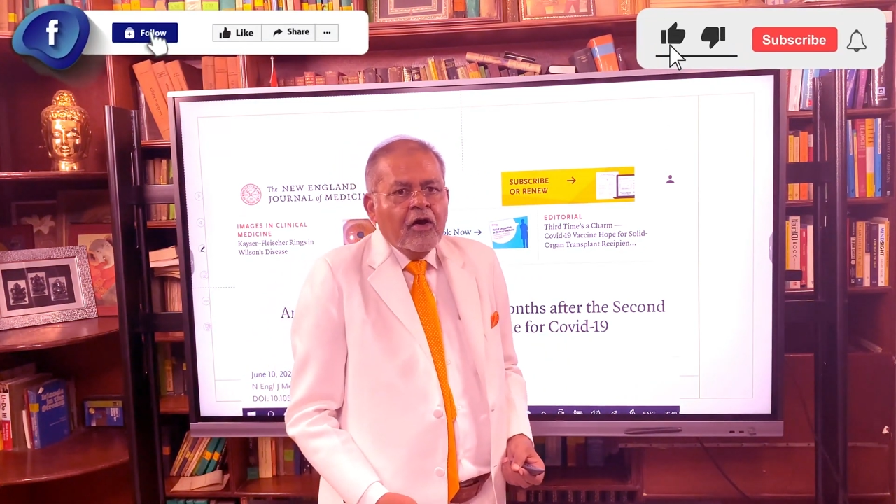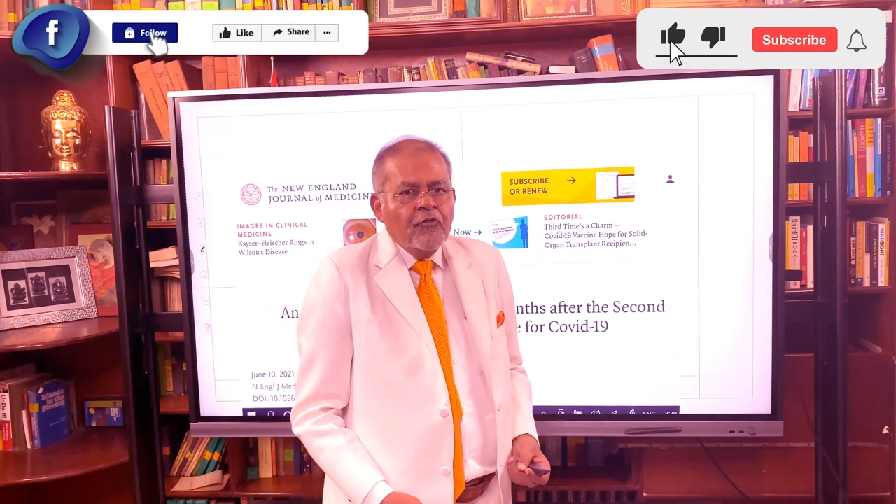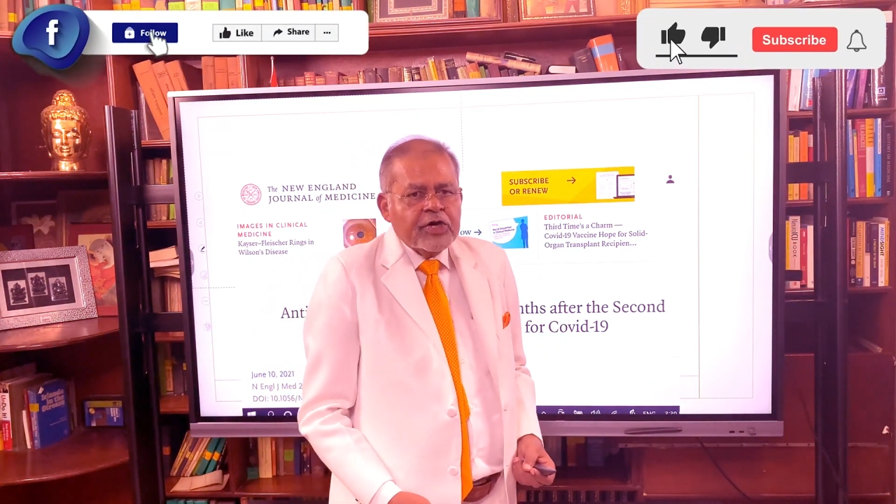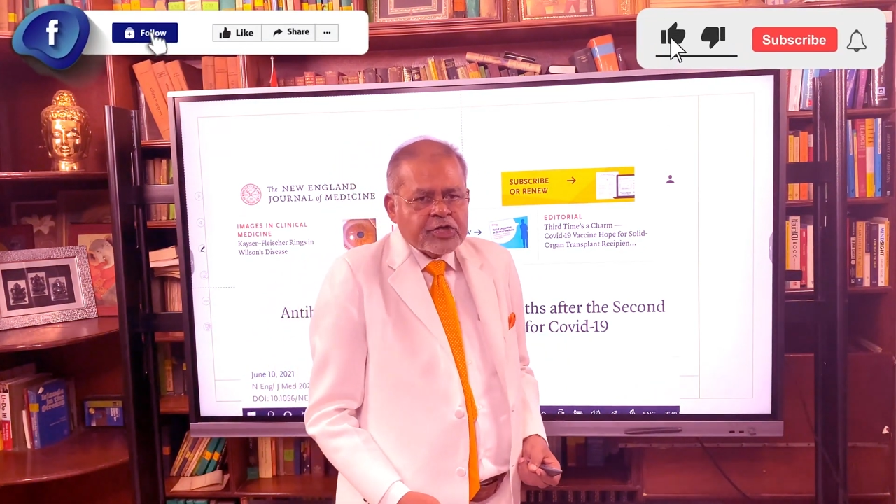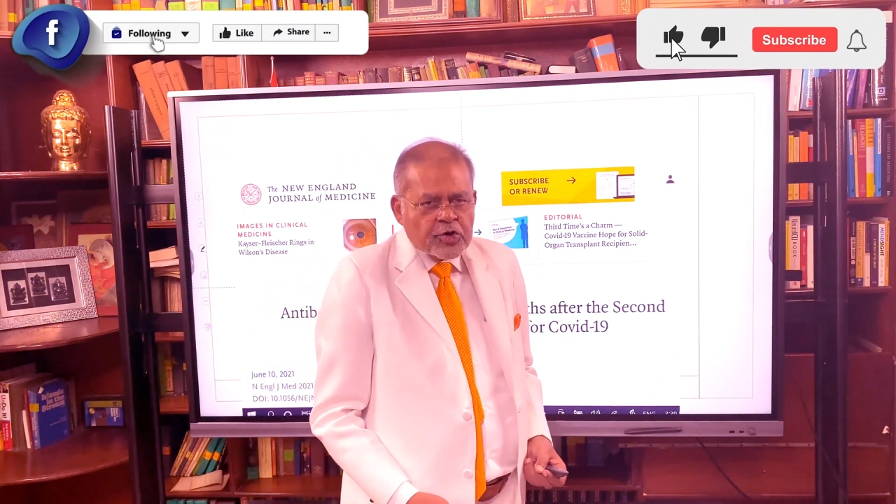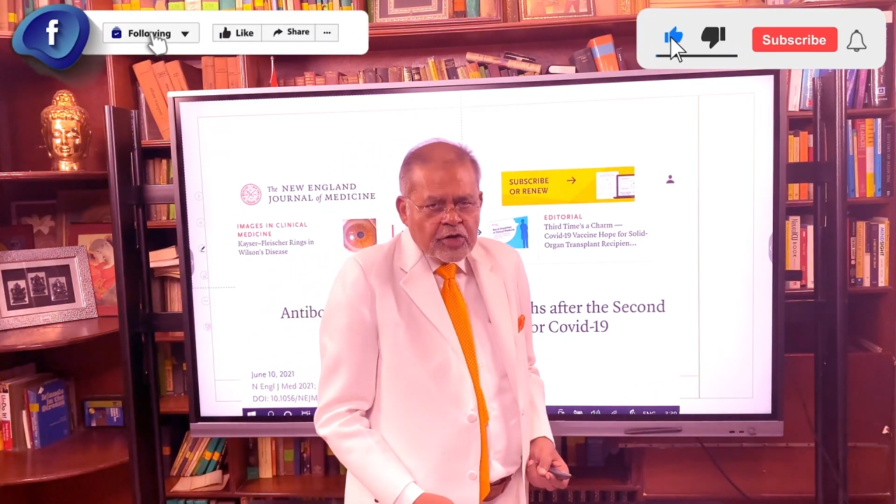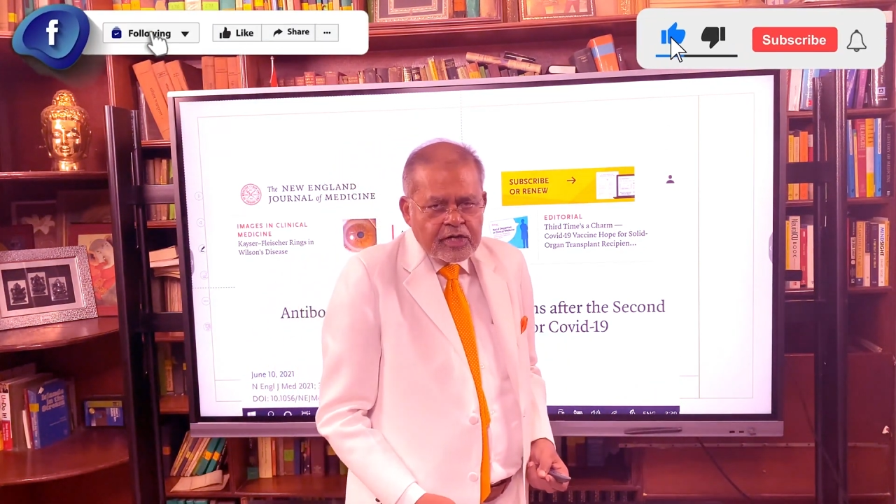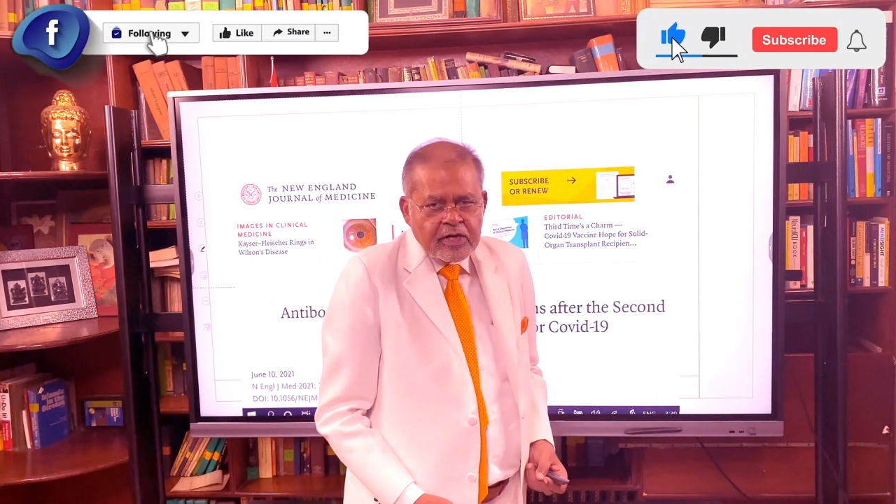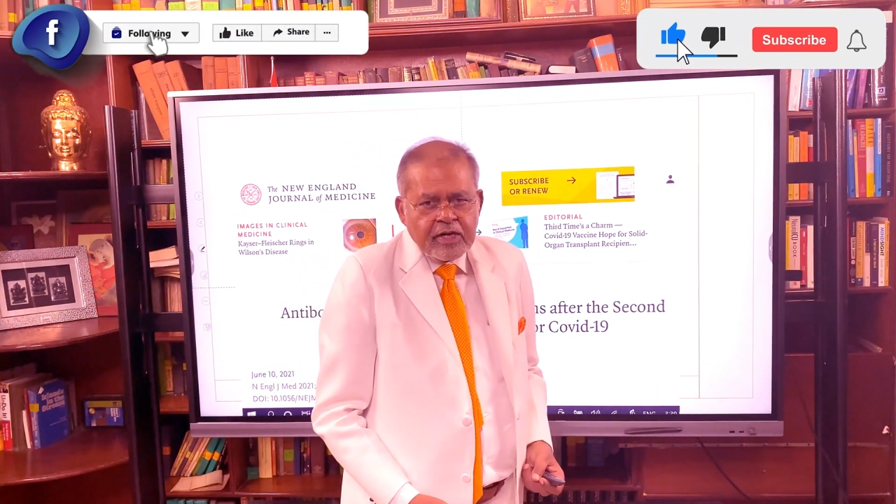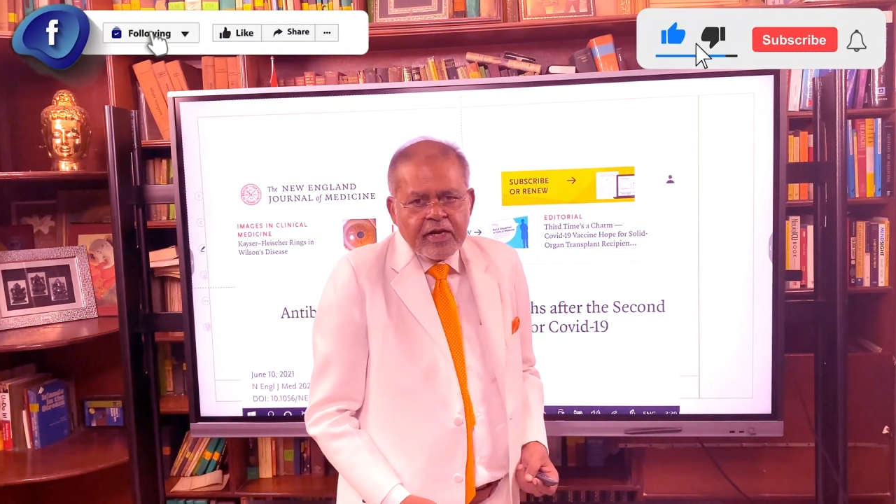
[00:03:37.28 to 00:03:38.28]
which
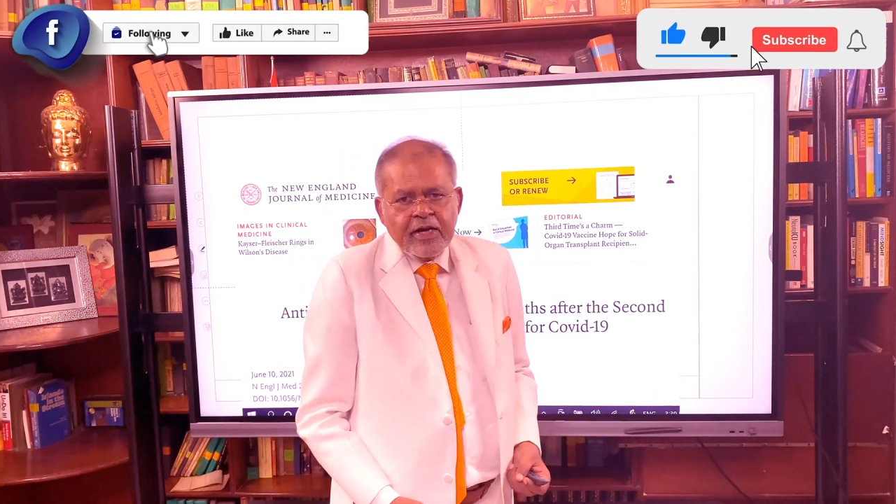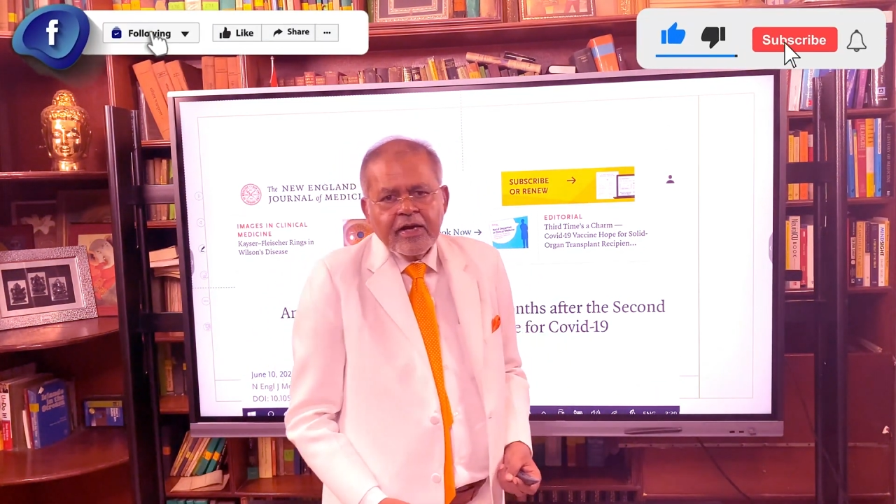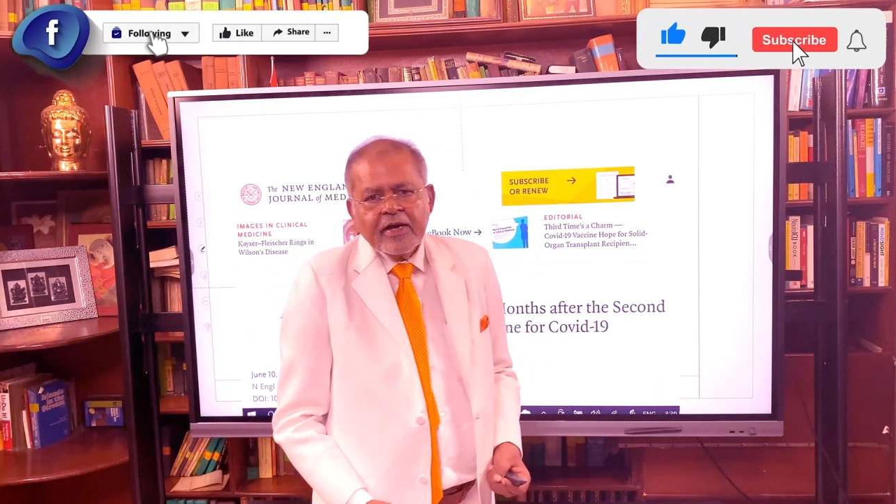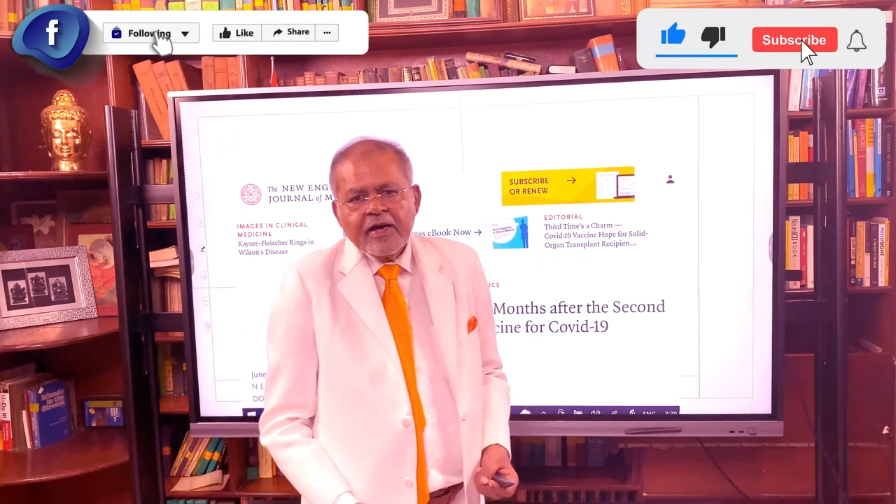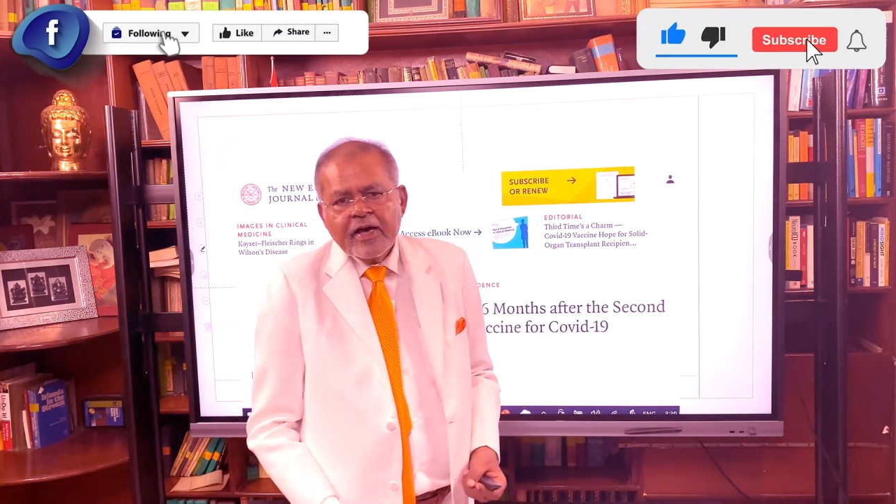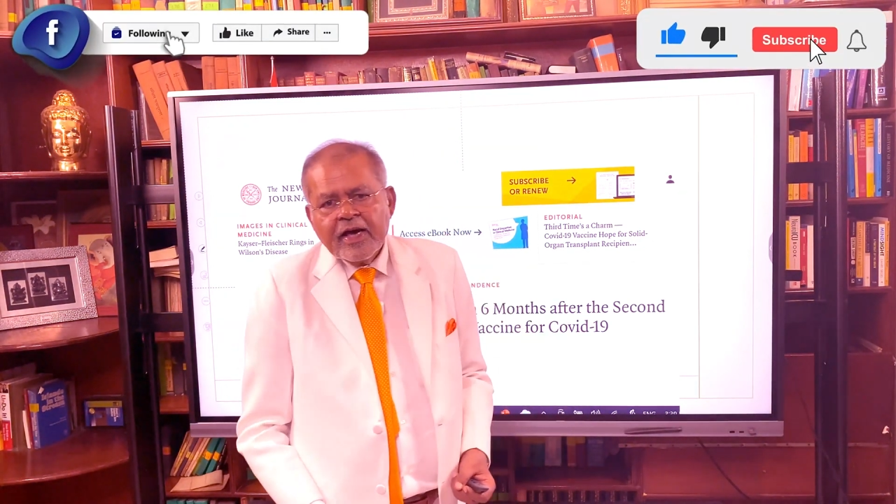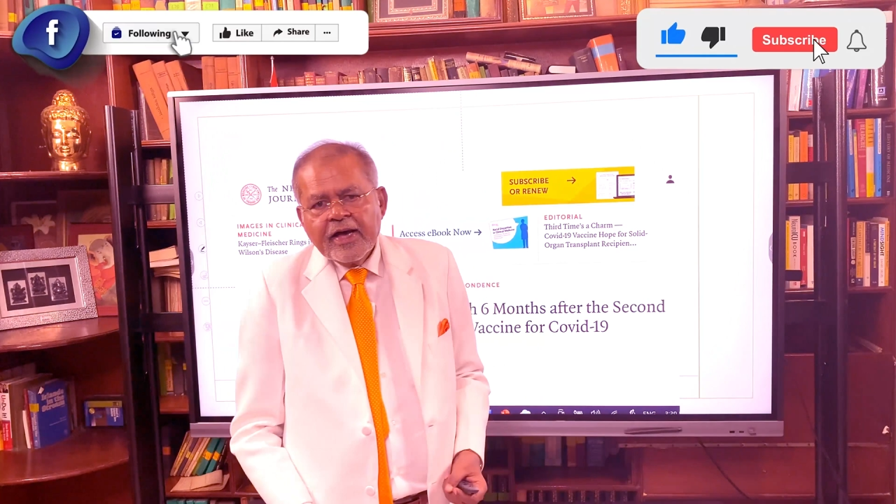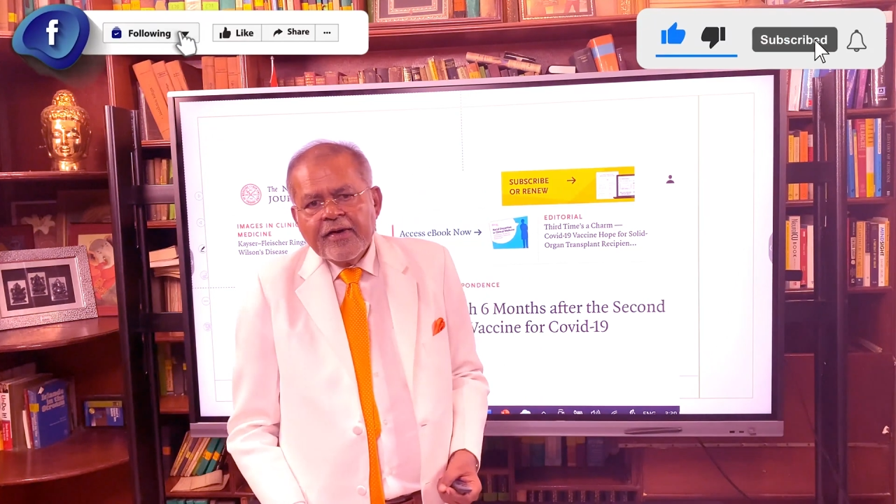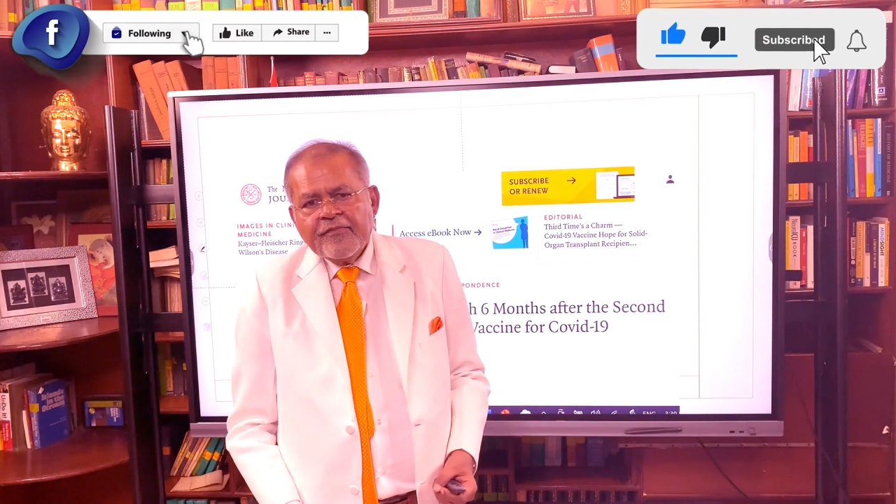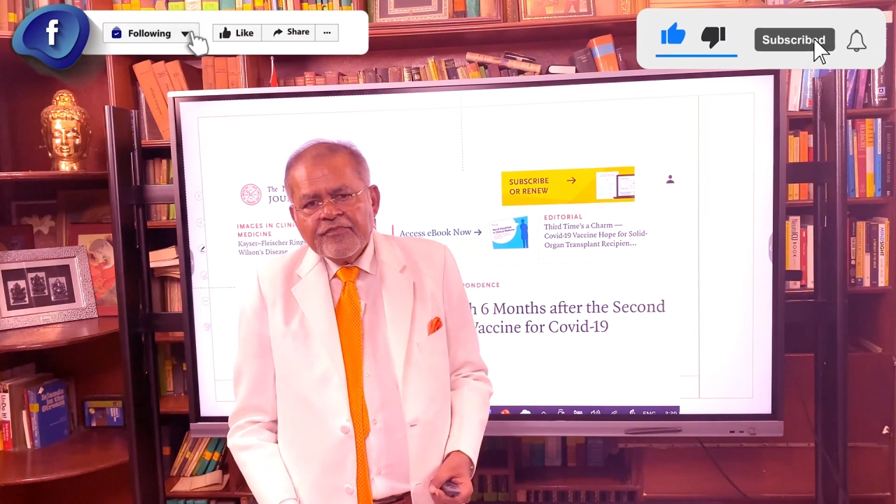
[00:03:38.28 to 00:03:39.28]
showed
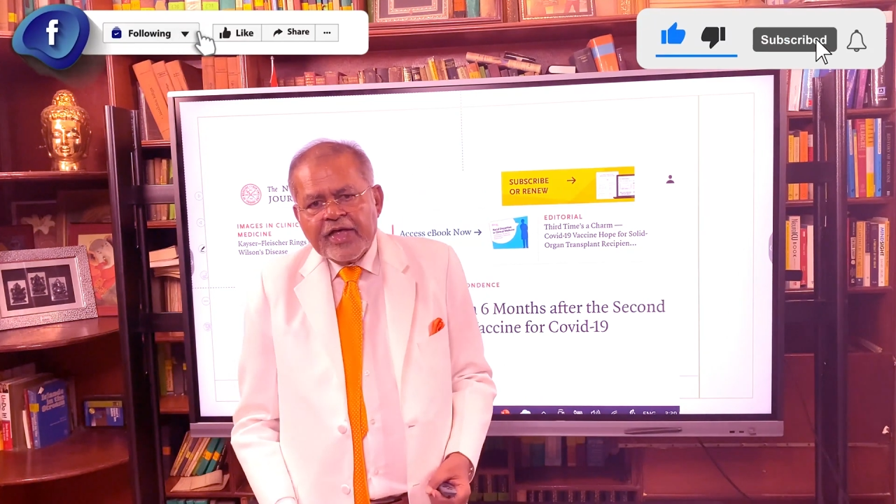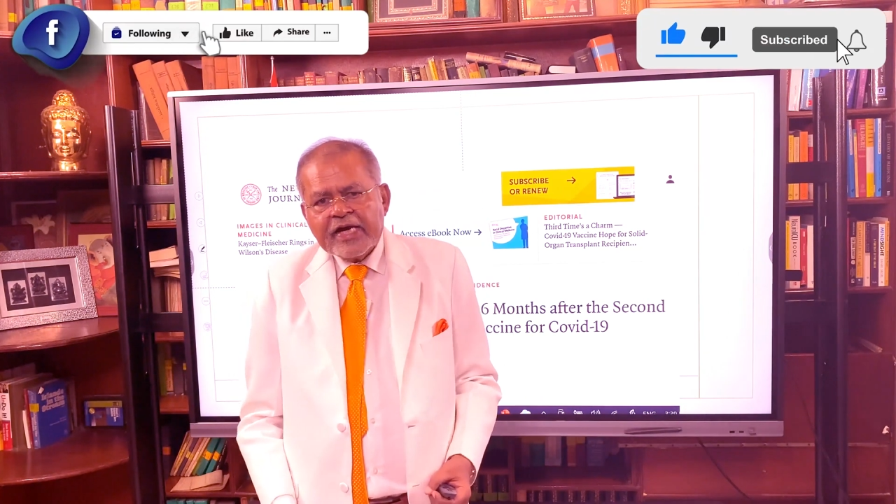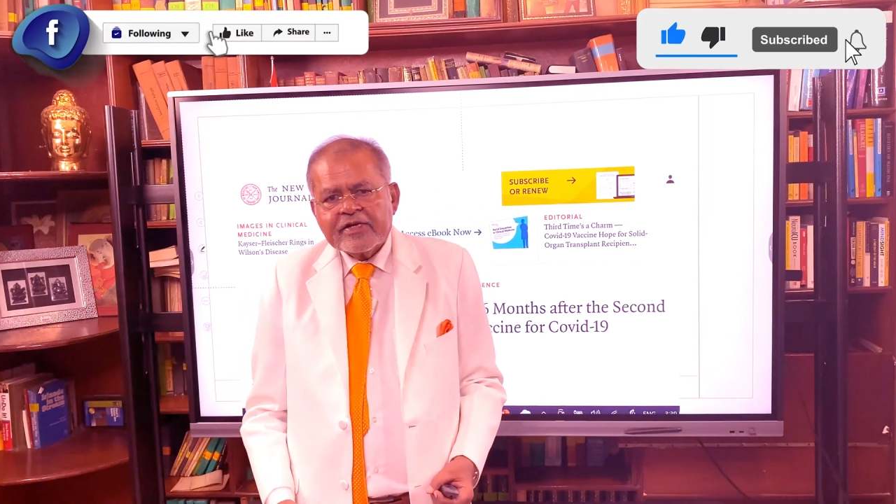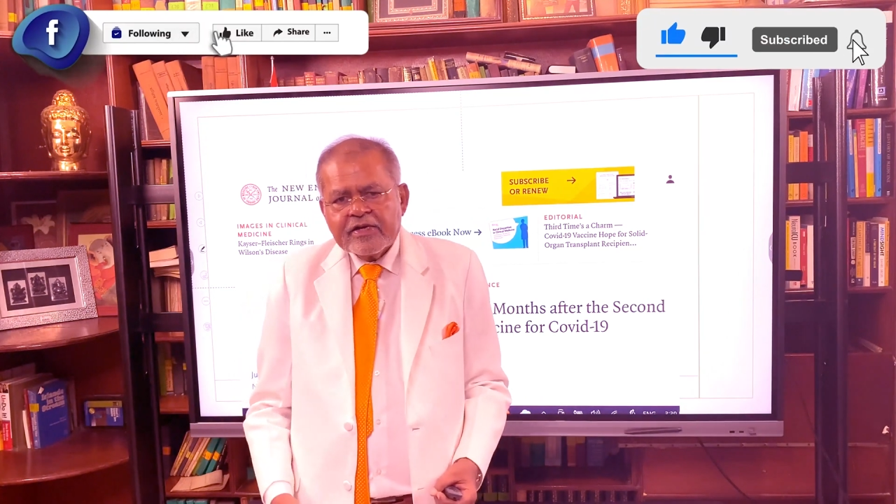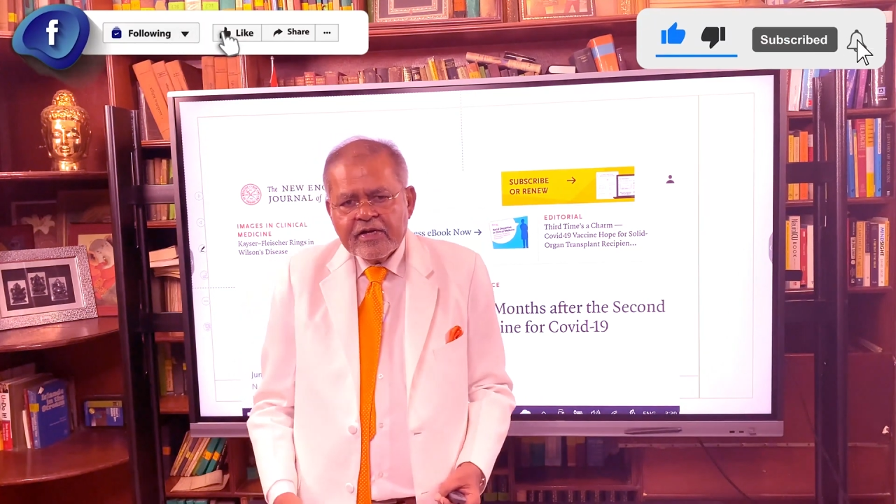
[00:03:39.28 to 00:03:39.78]
that